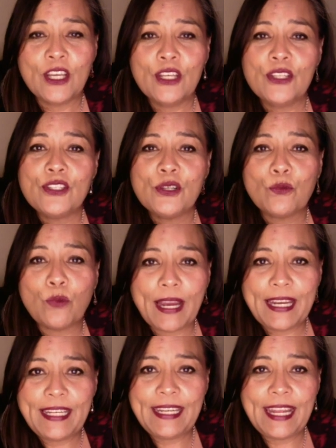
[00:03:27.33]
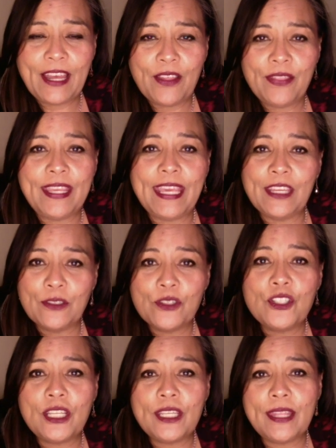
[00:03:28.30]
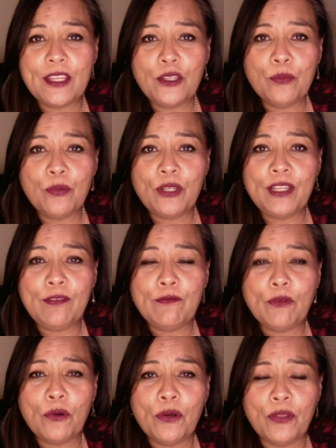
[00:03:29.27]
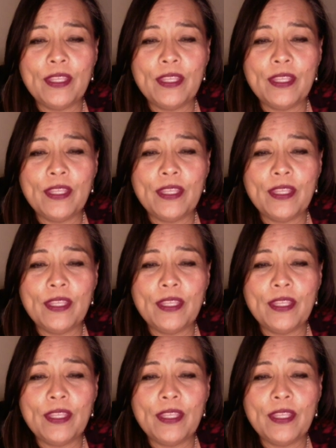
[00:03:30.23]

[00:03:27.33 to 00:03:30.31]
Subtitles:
So right now, the energy that you're putting forth